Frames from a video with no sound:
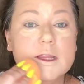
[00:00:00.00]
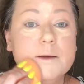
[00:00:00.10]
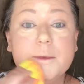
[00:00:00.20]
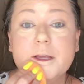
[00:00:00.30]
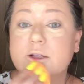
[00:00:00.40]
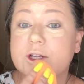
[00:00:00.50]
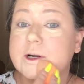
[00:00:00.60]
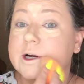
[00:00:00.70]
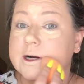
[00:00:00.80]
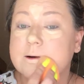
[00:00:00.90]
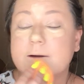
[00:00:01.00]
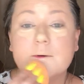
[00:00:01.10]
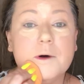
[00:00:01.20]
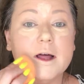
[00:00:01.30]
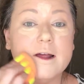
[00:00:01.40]
I'm like, sure,
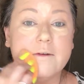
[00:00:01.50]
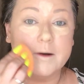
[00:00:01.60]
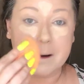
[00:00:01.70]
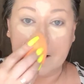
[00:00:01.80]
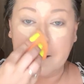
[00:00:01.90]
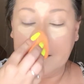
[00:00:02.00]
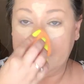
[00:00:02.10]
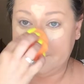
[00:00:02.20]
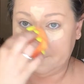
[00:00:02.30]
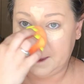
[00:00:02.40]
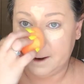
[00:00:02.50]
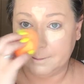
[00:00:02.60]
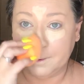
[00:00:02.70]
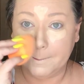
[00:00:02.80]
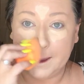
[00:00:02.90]
whatever.
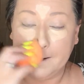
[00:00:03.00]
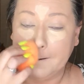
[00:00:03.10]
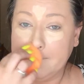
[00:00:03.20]
Pamper me,